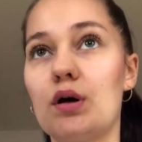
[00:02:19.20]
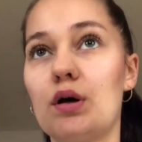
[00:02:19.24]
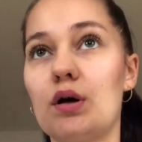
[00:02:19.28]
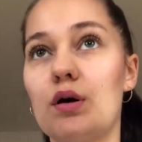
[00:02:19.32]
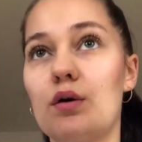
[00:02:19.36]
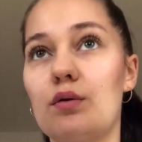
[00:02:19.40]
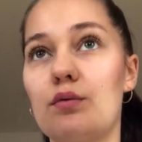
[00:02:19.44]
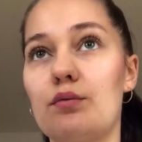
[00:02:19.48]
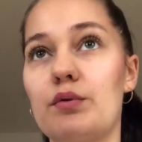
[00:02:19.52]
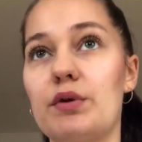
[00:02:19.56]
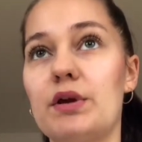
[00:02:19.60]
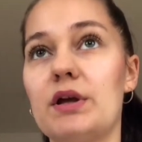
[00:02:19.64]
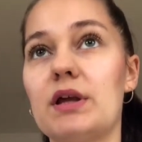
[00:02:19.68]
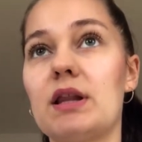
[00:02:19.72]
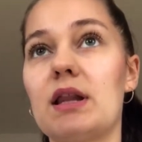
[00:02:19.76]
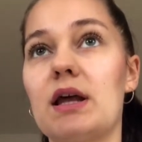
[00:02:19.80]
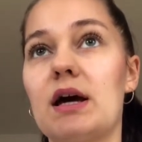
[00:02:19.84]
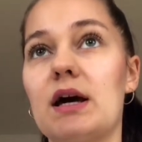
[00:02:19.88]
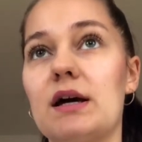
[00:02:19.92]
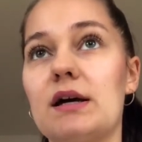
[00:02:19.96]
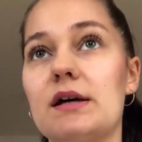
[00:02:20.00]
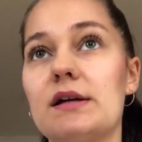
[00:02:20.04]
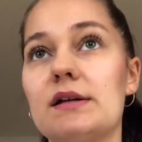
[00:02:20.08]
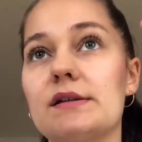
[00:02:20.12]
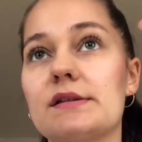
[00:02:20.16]

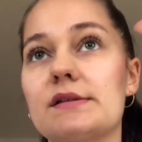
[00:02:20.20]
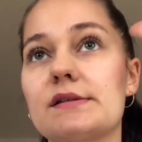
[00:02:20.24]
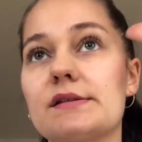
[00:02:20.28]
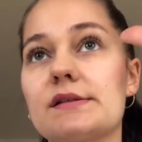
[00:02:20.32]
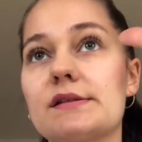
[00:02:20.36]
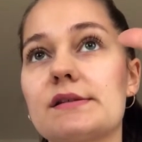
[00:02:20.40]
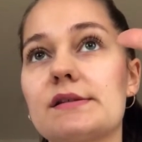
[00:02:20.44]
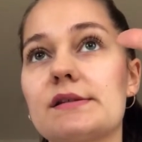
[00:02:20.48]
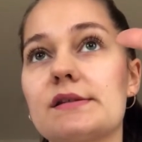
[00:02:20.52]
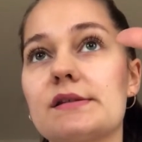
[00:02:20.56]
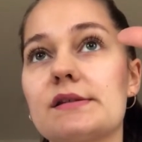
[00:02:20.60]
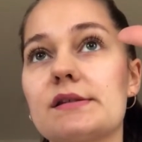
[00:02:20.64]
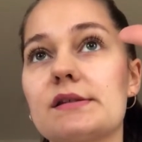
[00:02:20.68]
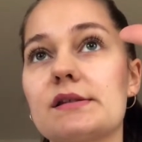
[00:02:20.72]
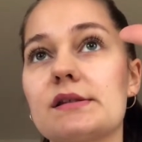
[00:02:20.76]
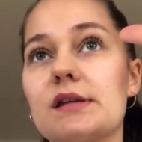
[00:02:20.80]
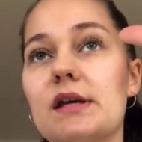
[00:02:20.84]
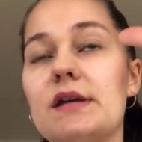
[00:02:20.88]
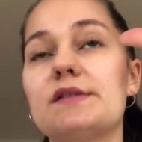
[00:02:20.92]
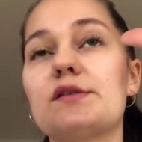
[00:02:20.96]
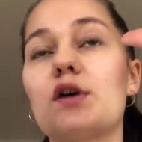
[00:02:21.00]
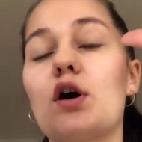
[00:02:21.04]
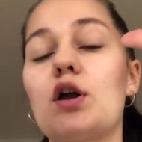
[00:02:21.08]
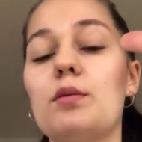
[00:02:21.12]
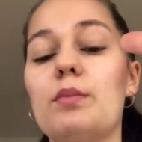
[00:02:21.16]
realize
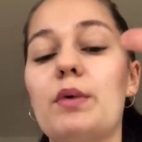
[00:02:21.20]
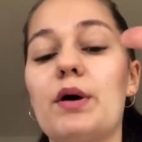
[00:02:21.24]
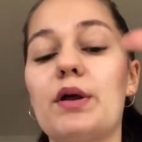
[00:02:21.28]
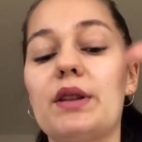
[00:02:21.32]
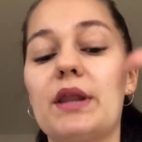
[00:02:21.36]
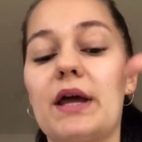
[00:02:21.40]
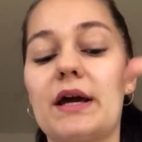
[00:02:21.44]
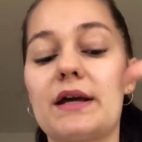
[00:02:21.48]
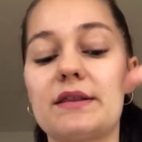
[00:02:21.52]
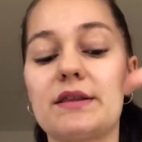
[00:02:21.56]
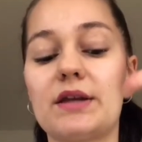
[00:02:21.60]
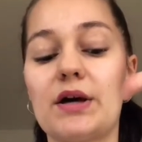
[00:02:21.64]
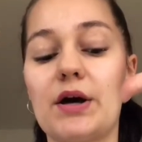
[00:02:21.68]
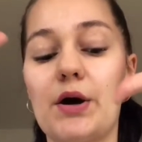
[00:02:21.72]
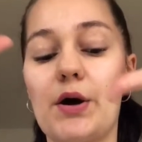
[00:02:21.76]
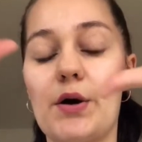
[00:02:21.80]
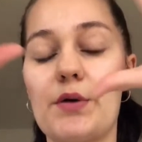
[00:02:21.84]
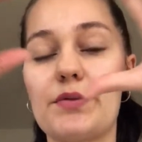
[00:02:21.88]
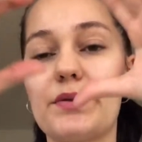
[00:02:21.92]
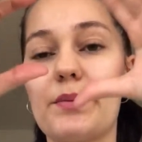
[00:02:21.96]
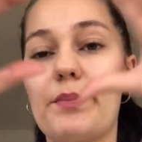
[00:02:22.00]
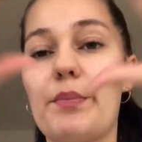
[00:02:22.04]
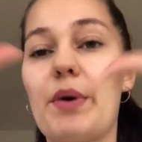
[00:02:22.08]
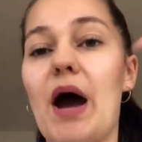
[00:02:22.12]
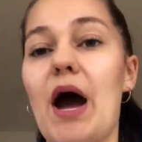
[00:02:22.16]
it's all about like
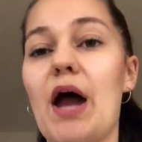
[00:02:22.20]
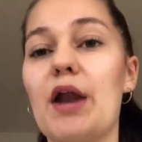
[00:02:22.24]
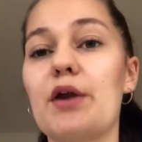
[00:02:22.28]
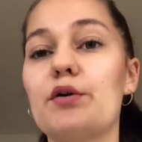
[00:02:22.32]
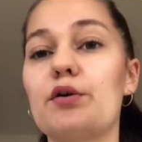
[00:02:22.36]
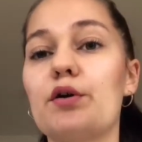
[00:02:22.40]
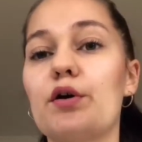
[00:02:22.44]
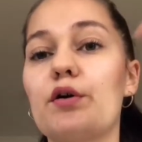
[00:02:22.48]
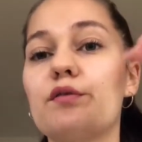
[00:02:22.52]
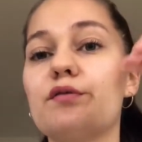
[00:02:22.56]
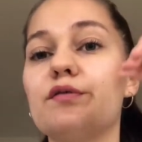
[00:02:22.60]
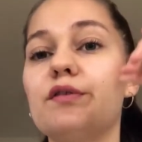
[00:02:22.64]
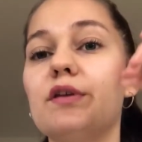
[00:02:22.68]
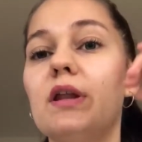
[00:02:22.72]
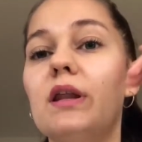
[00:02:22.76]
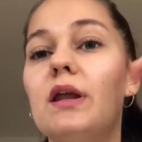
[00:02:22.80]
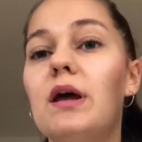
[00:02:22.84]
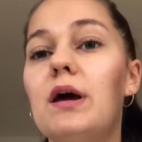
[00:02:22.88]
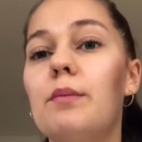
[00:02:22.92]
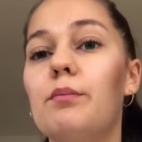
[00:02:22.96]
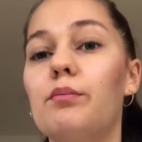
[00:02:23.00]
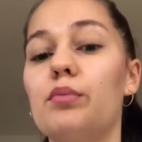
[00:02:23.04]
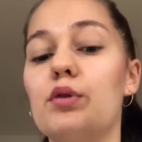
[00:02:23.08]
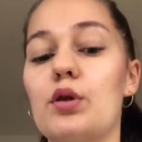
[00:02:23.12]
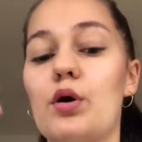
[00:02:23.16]
the pattern of the
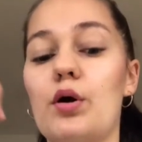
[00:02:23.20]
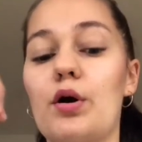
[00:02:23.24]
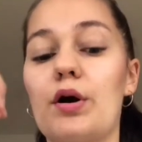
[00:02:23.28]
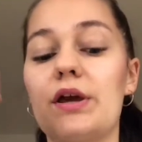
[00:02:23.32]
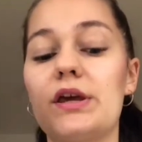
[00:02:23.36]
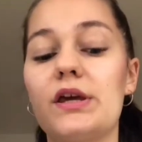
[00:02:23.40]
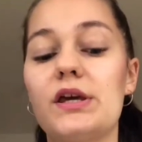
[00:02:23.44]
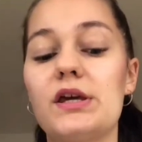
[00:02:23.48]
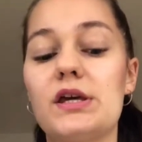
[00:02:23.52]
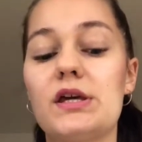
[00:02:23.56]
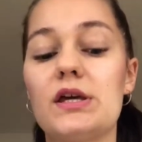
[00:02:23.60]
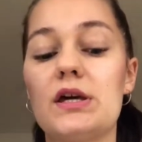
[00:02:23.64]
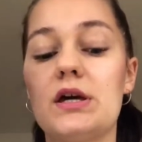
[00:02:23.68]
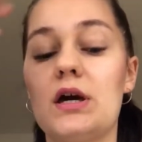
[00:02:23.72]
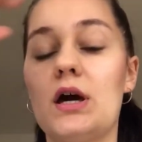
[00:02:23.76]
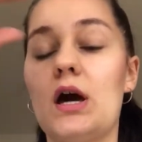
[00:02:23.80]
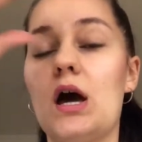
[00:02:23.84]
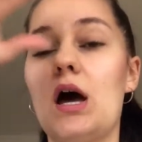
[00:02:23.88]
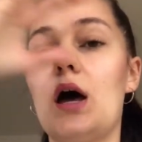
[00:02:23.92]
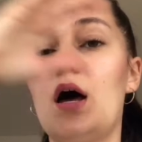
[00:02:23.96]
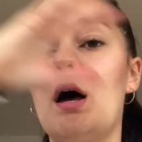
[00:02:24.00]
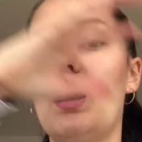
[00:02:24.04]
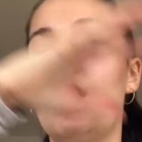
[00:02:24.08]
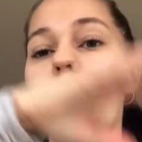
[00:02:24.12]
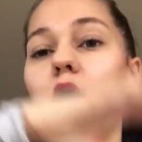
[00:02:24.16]
employee,
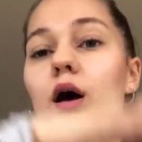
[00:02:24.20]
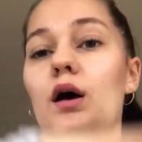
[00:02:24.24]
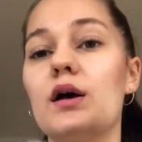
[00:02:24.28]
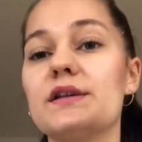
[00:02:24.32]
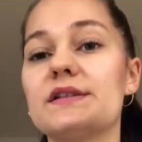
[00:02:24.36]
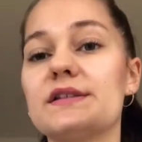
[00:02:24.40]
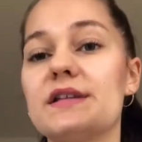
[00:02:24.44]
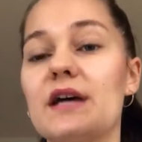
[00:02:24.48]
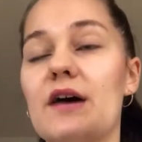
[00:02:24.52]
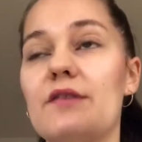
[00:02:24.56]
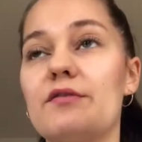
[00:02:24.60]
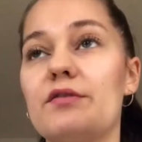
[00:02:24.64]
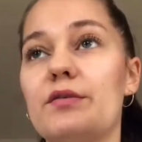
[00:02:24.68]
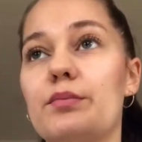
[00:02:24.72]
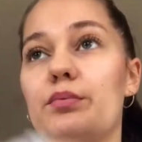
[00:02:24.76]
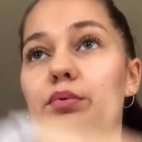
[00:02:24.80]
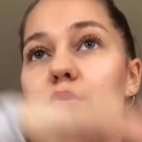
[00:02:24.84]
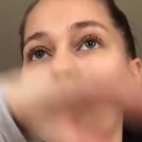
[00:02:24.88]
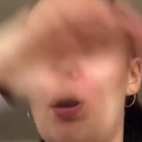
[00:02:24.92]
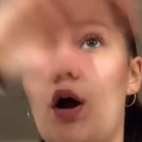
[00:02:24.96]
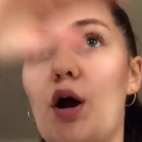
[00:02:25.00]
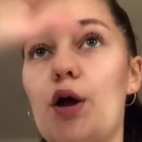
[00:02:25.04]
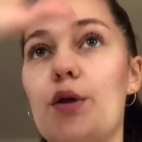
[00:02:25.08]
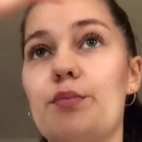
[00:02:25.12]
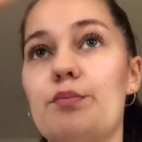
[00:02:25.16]

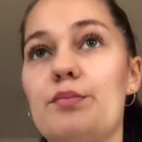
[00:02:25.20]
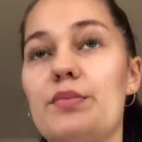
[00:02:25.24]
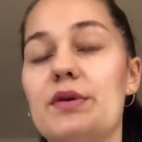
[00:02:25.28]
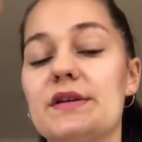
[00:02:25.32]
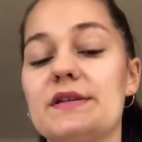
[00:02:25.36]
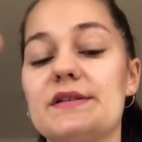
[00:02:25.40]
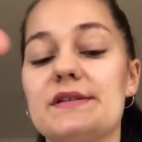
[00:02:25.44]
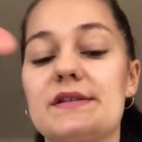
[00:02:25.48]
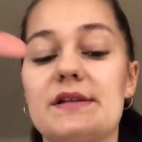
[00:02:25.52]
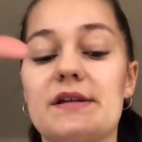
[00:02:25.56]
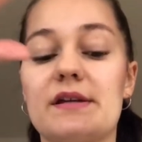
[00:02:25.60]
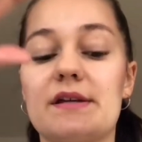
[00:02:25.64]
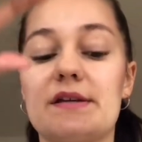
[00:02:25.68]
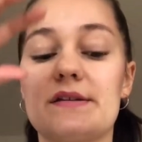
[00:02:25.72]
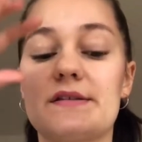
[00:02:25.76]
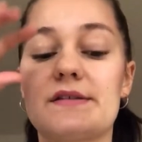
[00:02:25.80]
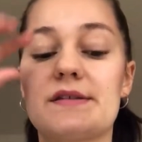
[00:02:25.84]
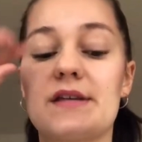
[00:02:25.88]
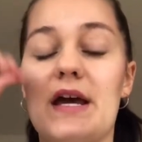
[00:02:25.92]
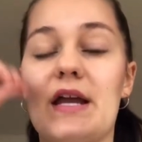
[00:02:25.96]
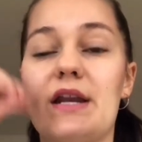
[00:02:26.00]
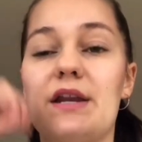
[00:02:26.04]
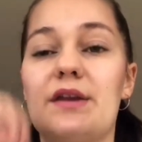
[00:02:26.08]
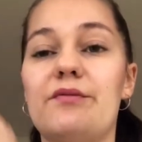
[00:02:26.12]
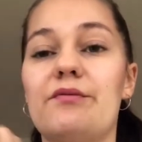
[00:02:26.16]
self-employed, business
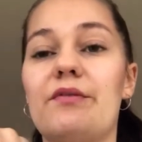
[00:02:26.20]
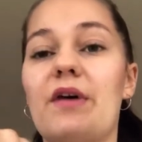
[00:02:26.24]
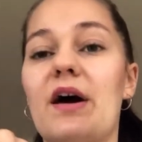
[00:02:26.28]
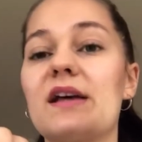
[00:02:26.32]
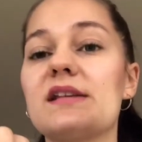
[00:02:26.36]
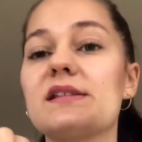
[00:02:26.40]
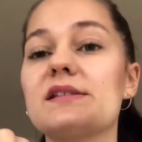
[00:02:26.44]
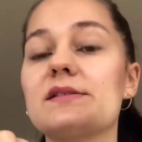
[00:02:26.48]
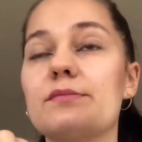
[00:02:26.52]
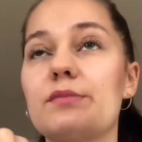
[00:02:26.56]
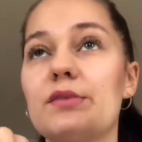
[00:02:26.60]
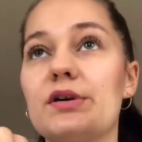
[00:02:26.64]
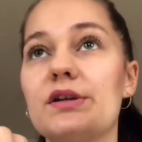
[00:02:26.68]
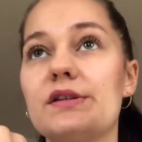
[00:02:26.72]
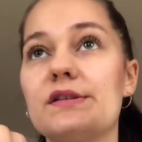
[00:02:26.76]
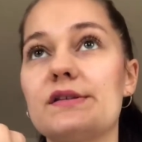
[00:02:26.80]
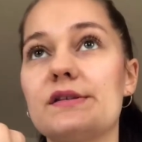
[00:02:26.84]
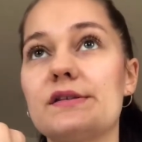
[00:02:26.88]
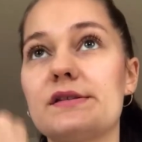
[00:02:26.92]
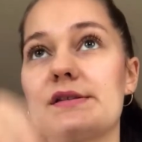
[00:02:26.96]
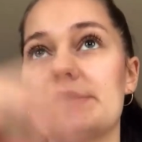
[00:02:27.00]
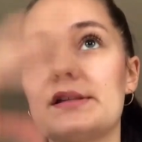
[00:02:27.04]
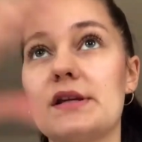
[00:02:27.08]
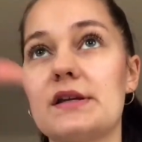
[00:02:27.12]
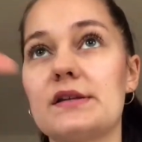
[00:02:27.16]
and
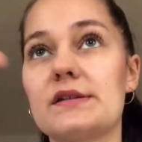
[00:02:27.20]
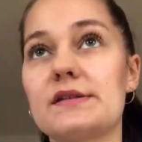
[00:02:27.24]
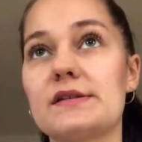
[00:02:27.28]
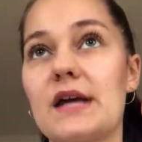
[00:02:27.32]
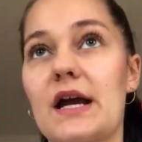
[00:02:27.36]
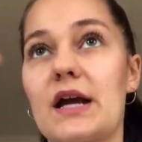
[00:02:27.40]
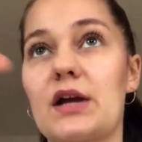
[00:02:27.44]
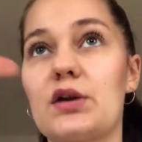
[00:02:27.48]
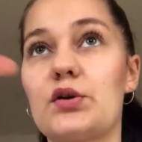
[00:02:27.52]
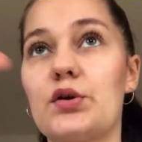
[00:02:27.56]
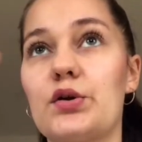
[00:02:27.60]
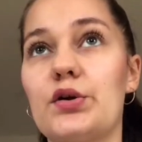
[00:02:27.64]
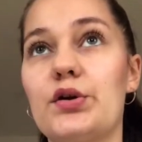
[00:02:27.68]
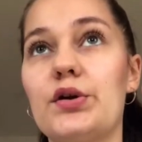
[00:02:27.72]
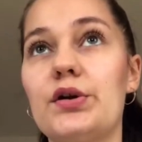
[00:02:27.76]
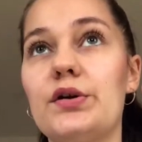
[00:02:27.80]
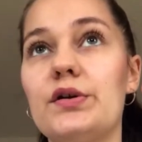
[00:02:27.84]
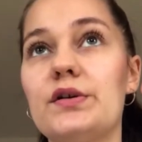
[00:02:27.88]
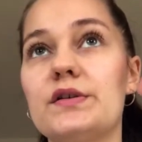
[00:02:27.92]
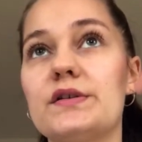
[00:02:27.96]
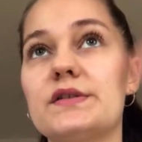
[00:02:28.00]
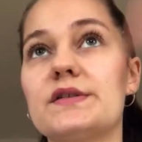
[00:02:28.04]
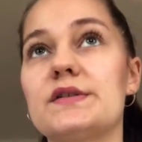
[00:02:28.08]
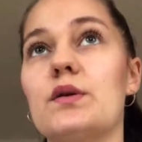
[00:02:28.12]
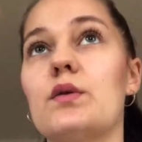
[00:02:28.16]
investments
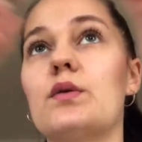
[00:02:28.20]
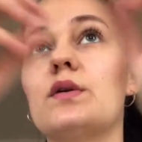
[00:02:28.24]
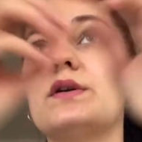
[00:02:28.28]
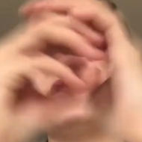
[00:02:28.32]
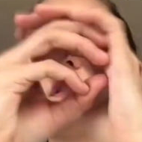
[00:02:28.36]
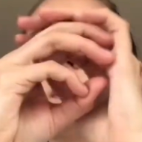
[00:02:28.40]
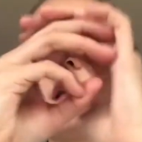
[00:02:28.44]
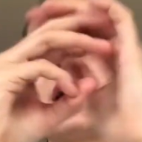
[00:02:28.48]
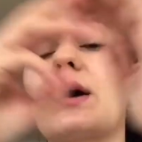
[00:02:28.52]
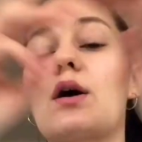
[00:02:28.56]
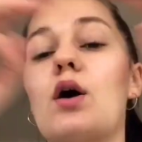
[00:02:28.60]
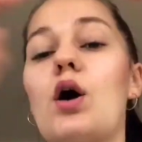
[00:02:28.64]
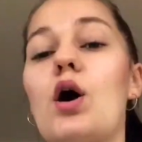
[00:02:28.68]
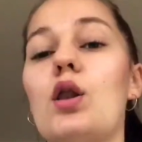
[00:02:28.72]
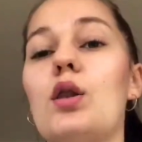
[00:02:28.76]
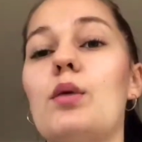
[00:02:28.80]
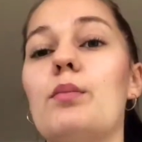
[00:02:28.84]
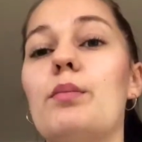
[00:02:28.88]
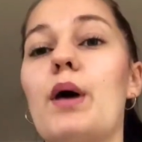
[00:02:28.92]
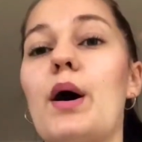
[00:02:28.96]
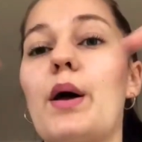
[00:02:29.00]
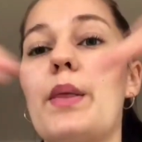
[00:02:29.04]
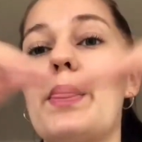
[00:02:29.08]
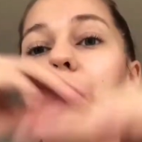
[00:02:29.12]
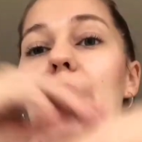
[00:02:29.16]
sector. So it's like all
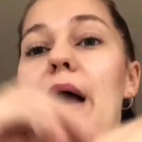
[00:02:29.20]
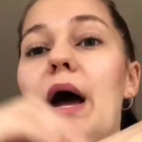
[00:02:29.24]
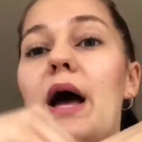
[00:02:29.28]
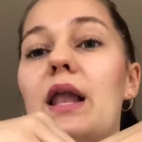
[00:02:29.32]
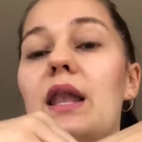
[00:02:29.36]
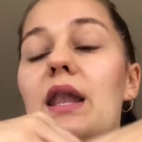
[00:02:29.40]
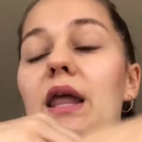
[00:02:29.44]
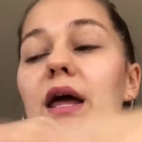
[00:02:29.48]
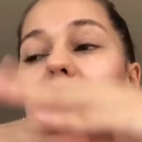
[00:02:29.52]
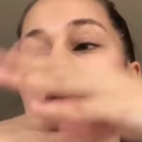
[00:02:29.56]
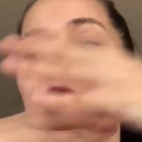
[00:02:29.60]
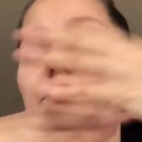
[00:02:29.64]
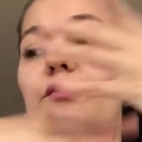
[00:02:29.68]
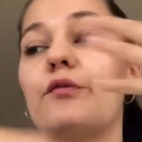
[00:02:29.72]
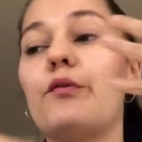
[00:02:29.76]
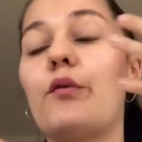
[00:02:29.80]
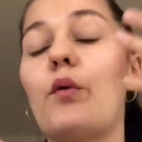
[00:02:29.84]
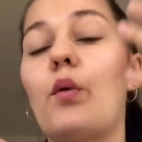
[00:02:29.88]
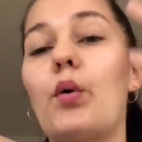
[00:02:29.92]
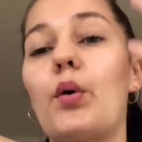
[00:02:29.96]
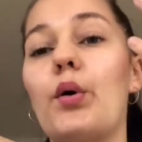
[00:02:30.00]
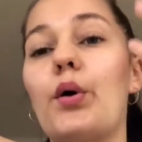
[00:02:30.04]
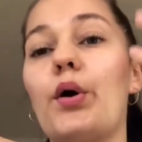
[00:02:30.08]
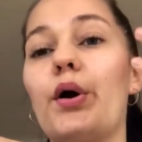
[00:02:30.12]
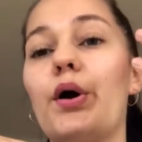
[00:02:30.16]
about that like
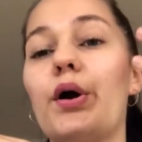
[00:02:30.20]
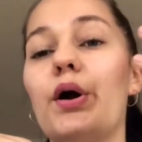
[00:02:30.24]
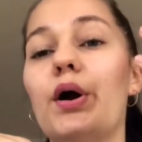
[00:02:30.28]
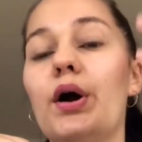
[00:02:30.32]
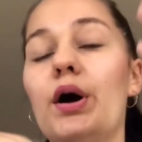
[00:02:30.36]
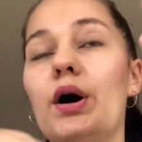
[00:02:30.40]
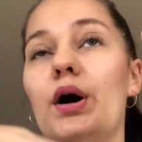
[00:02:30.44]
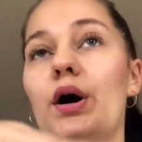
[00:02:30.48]
four